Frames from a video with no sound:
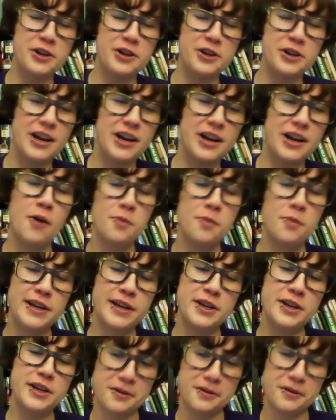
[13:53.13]
Outbidding
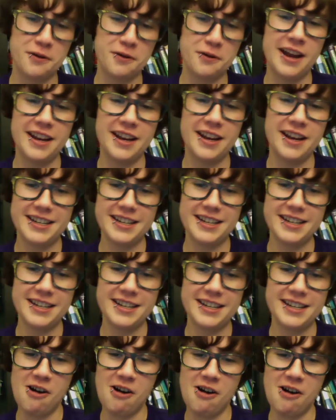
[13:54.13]
your friend
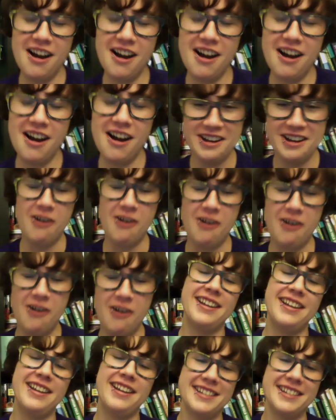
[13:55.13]

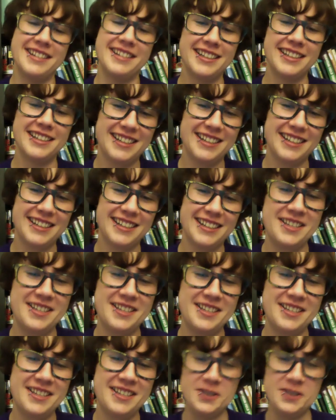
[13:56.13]
on
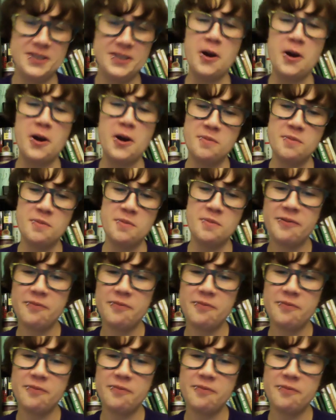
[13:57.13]
some